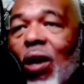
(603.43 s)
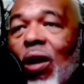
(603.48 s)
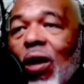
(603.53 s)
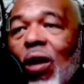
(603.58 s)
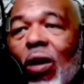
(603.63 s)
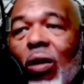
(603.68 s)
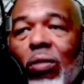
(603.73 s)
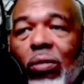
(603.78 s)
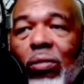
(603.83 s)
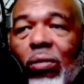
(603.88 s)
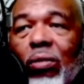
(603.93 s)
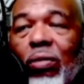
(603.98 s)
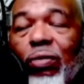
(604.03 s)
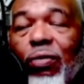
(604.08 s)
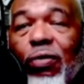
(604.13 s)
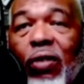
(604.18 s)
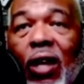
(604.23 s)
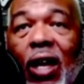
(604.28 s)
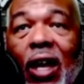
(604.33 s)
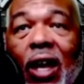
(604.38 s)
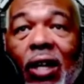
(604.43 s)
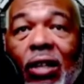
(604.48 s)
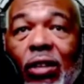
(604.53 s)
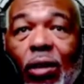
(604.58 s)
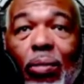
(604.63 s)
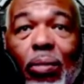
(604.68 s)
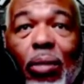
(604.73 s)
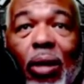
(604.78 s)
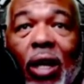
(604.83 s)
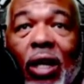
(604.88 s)
you know, flag
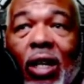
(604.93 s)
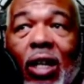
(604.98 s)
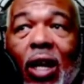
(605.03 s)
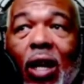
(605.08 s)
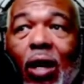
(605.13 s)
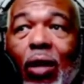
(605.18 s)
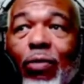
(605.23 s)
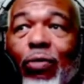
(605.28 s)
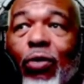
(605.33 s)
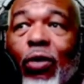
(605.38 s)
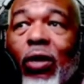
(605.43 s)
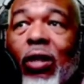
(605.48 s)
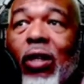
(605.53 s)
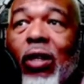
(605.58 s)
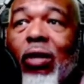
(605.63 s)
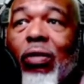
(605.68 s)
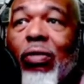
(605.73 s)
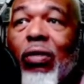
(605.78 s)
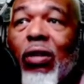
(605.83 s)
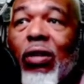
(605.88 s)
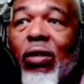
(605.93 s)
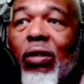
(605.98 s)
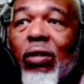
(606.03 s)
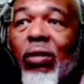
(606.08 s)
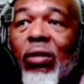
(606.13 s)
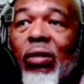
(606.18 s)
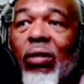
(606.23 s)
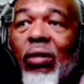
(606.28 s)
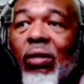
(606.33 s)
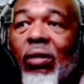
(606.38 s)
somebody down for a lift.
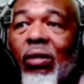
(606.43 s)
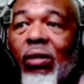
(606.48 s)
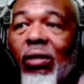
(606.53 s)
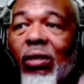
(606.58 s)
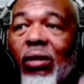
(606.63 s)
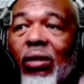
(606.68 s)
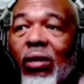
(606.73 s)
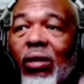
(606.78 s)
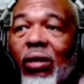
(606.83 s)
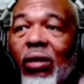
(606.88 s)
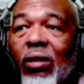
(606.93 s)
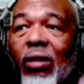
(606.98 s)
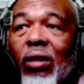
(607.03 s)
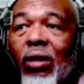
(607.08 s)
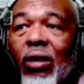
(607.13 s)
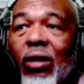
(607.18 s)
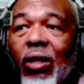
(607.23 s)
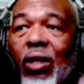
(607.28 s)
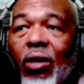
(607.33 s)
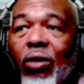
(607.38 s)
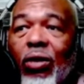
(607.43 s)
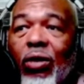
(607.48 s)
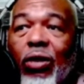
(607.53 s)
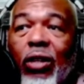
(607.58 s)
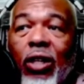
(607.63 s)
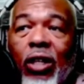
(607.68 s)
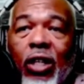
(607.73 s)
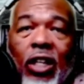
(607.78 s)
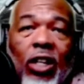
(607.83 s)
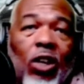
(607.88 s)
You know,
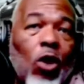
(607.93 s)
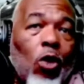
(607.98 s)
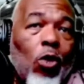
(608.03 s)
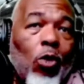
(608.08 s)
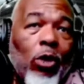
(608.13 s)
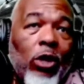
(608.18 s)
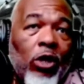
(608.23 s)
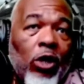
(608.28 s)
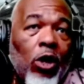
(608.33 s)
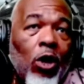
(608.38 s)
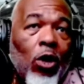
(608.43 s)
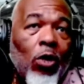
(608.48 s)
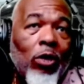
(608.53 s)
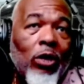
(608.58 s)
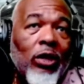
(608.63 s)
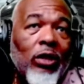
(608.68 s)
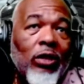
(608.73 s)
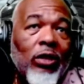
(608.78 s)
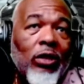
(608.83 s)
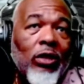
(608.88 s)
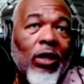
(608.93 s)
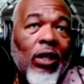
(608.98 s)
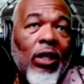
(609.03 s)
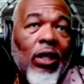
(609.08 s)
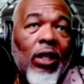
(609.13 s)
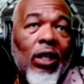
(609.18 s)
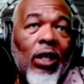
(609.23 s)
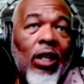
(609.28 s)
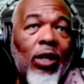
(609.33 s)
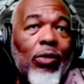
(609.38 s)
you need to go where you're going.
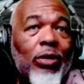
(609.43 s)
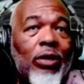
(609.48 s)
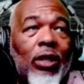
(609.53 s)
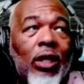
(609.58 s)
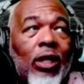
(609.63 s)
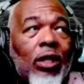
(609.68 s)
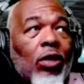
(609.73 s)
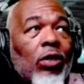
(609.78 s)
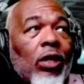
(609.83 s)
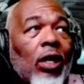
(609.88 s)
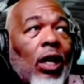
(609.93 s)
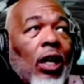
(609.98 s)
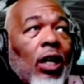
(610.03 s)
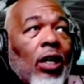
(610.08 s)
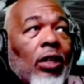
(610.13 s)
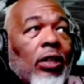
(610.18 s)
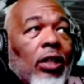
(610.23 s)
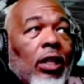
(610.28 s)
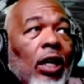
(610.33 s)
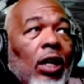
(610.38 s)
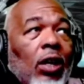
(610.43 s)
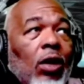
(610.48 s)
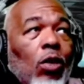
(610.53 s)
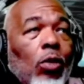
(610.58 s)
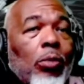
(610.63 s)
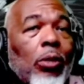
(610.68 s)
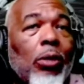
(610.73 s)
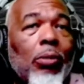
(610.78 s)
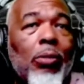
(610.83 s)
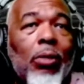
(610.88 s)
And he was like, oh, yeah, yeah,
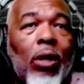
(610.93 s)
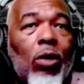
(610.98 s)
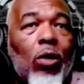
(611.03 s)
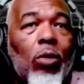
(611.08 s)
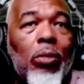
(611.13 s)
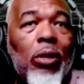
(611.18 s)
homie, my